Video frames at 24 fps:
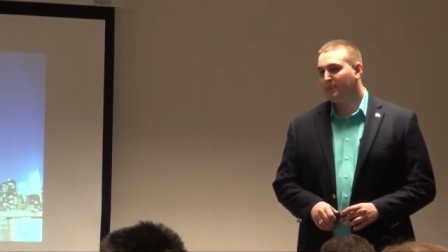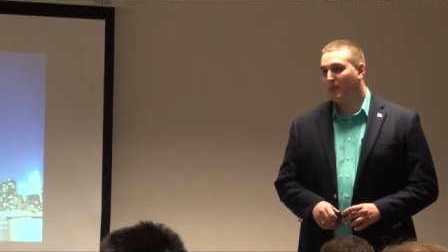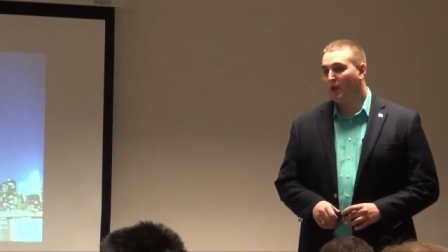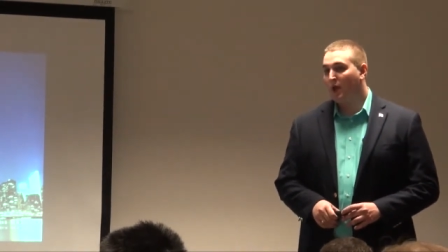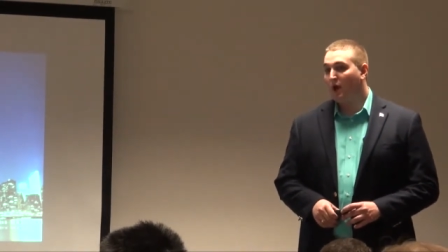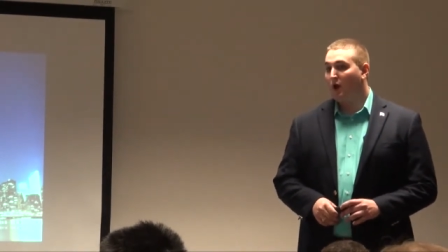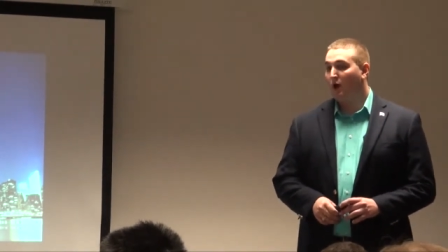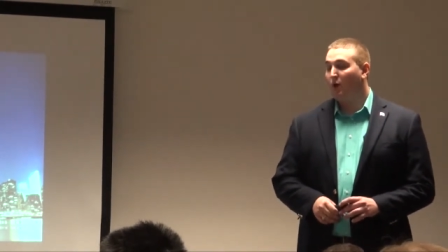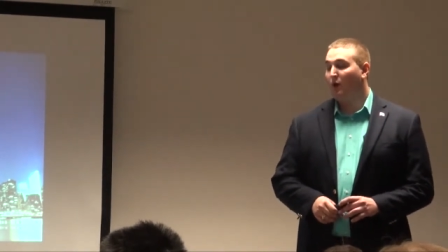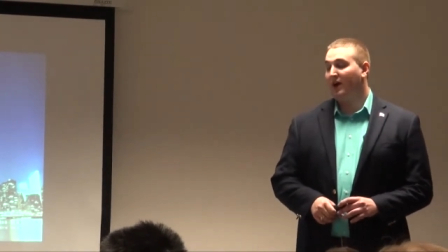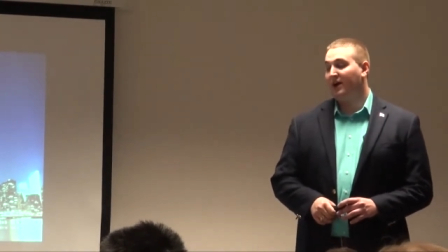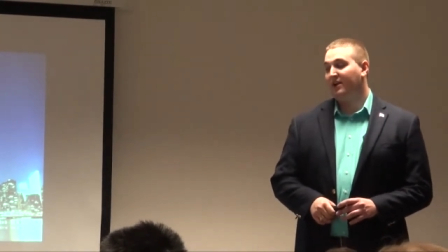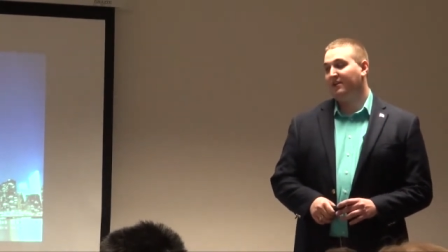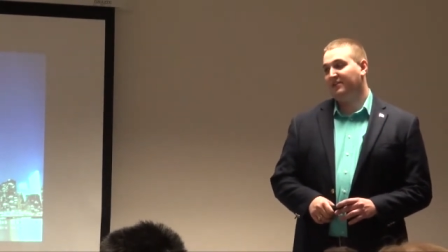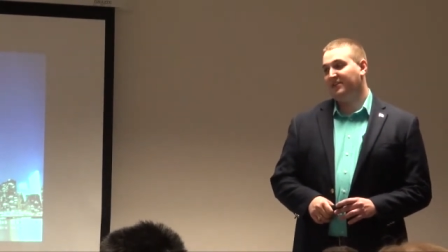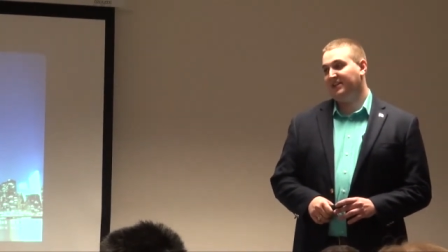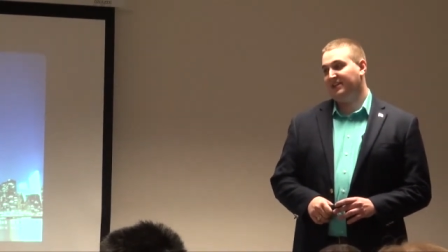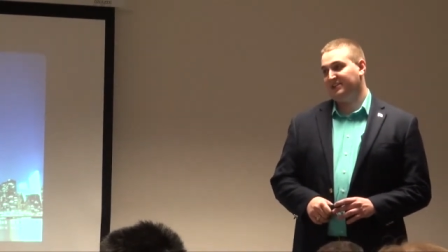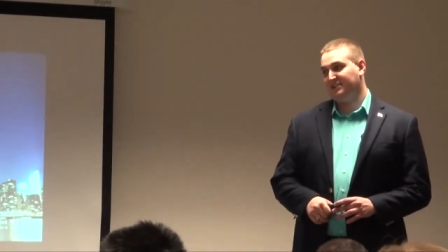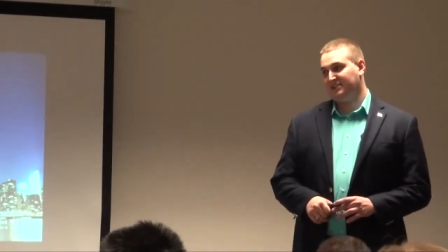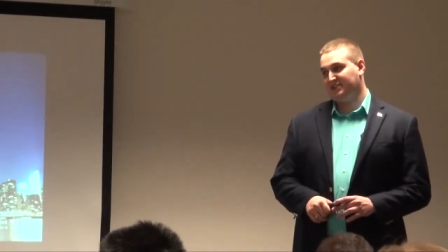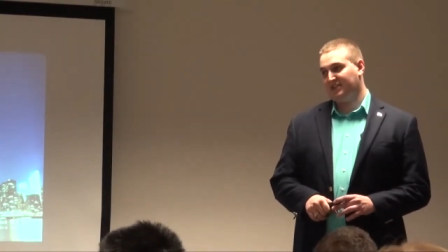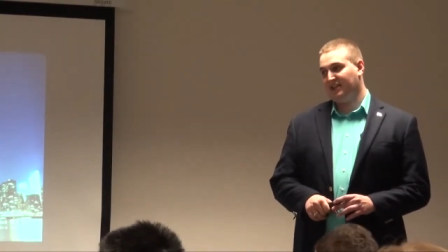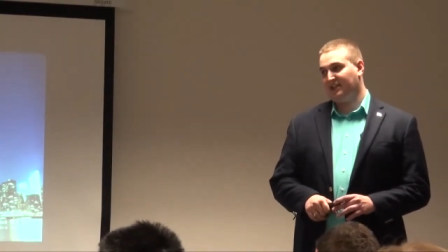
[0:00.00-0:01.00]
Like oh, how do
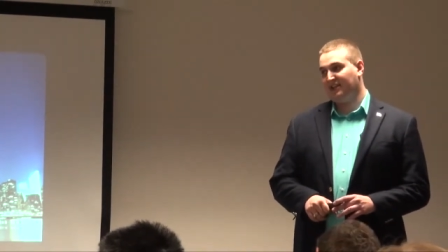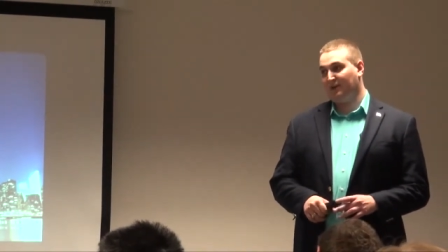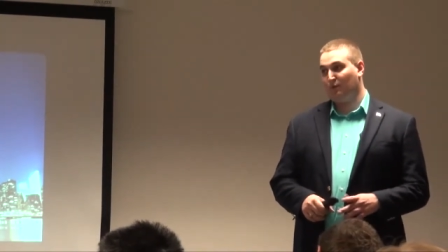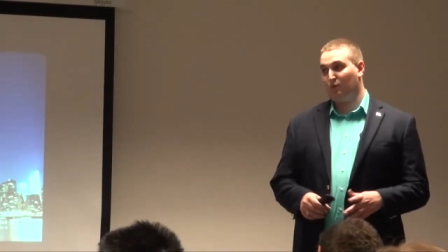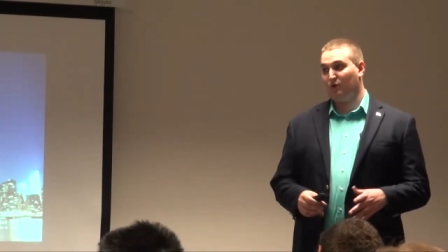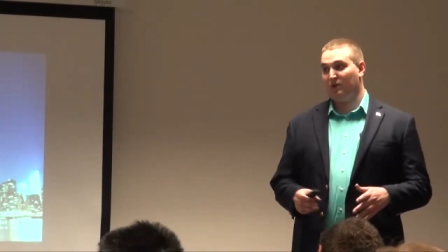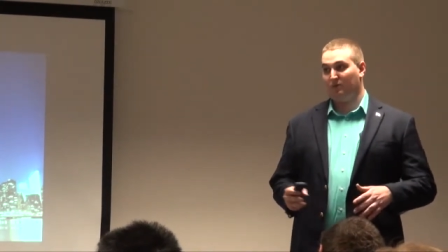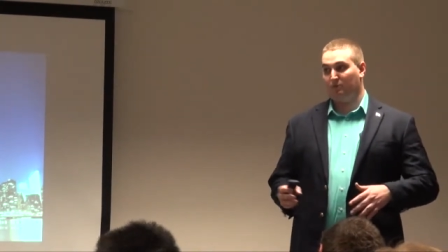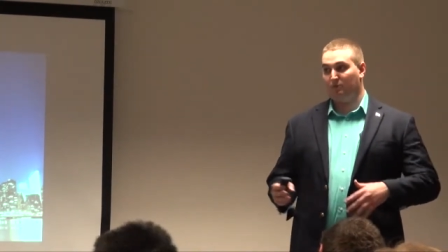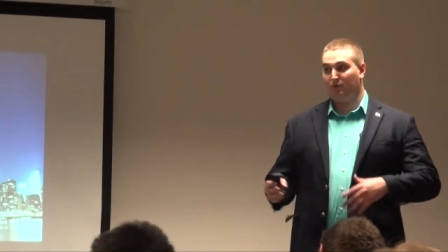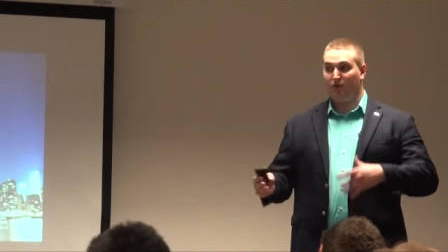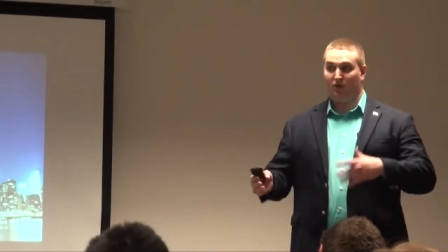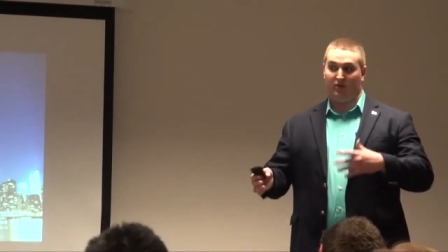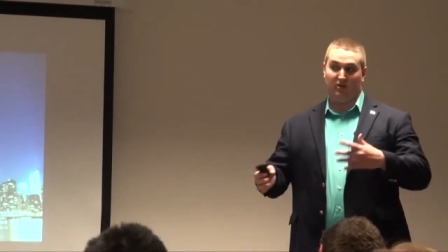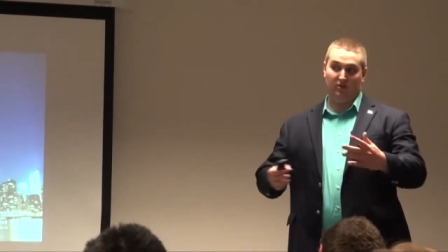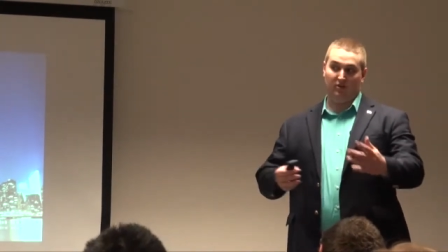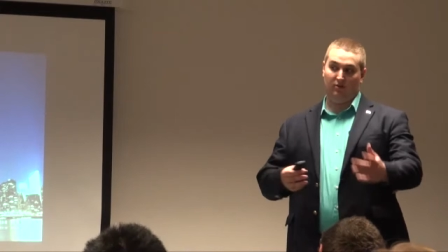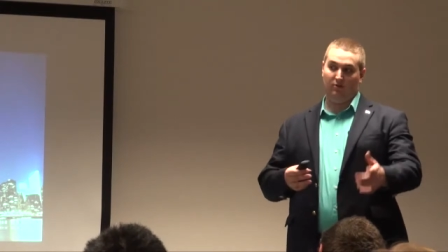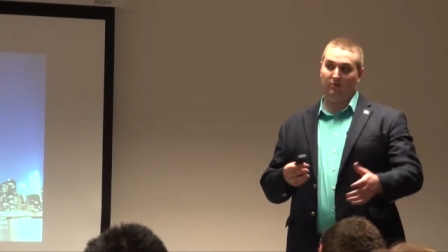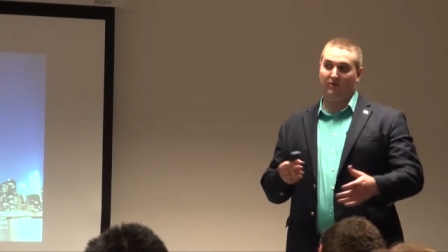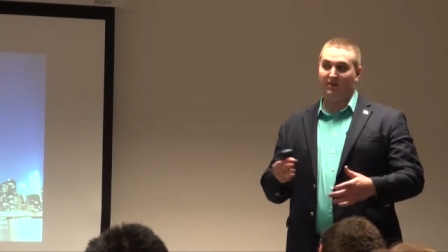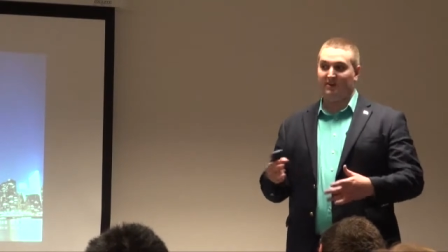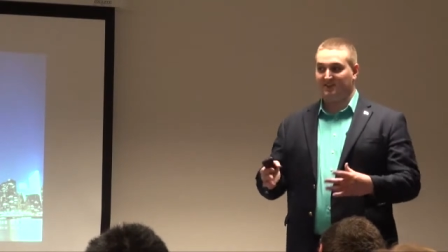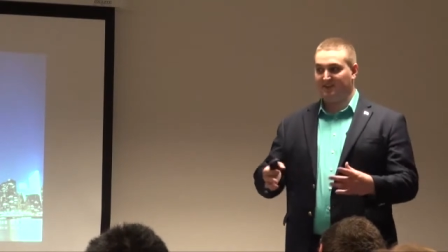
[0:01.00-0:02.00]
they decide like where to put
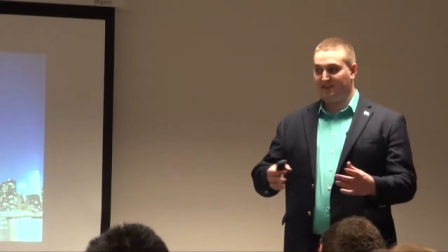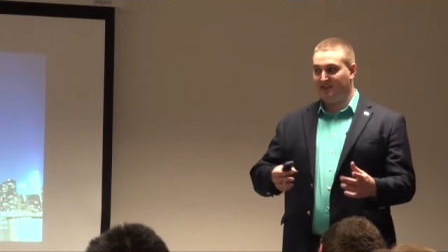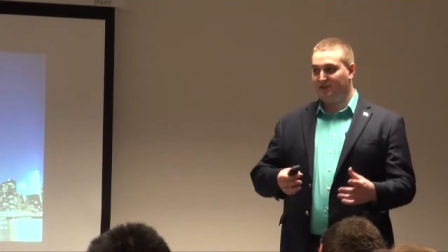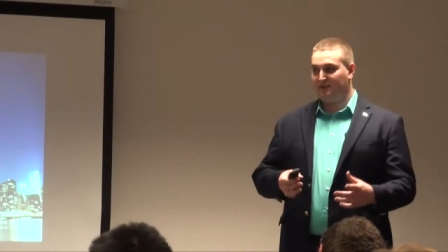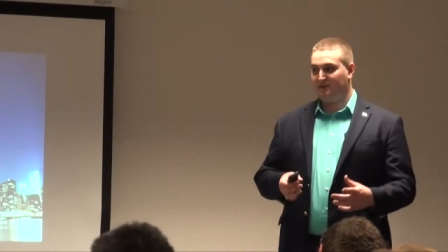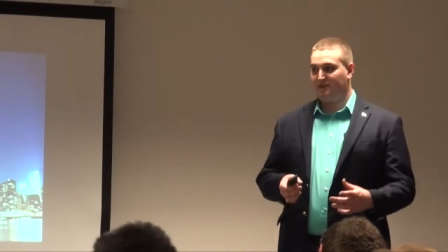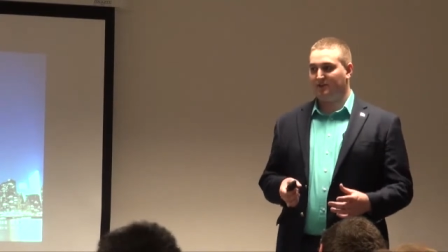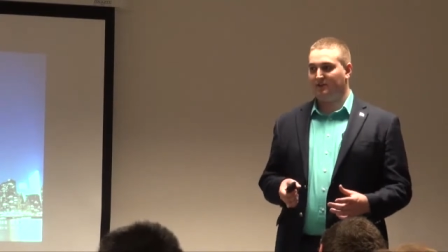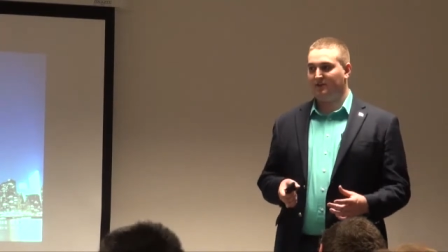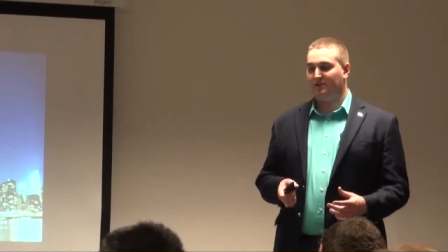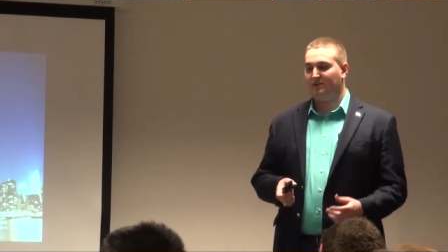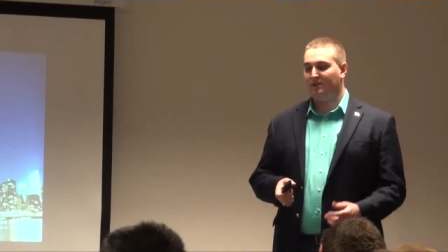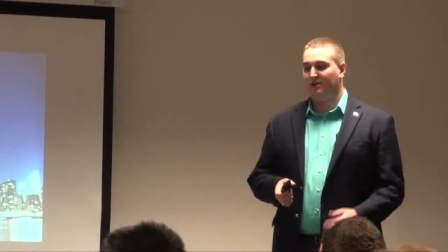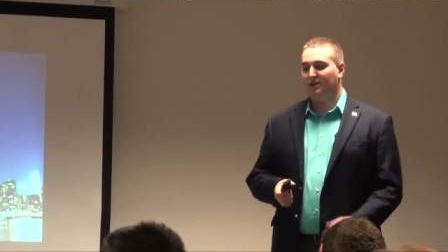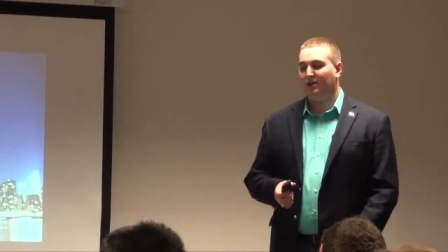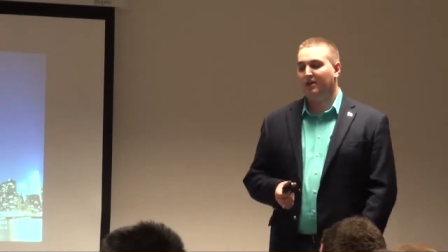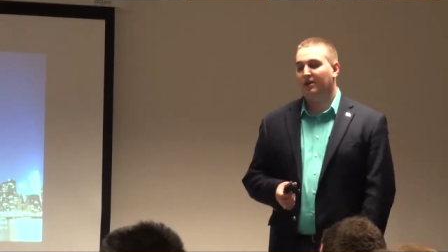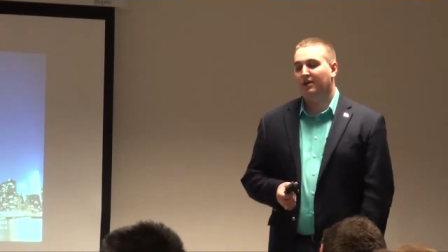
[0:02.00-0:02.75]
you as an intern?